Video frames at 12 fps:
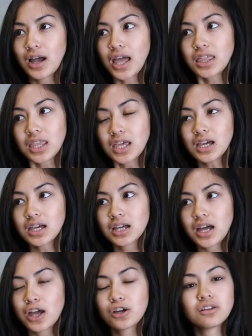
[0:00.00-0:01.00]
I think.
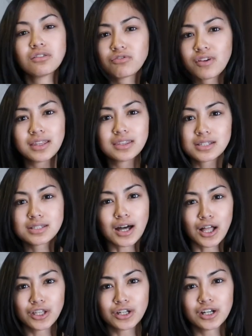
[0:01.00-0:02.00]
I couldn't find this
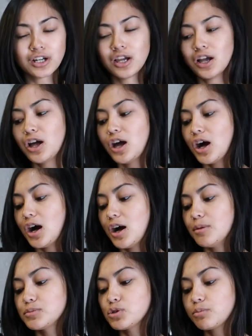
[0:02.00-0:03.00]
color
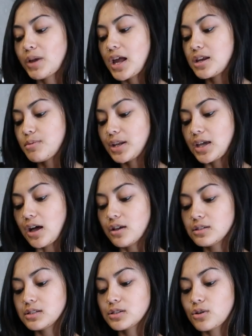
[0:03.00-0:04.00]
um, sold by anybody
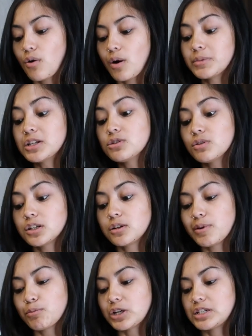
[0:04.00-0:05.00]
else. So I'm gonna do a little
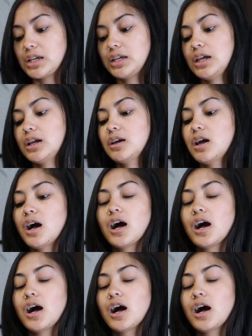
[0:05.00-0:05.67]
bit more digging.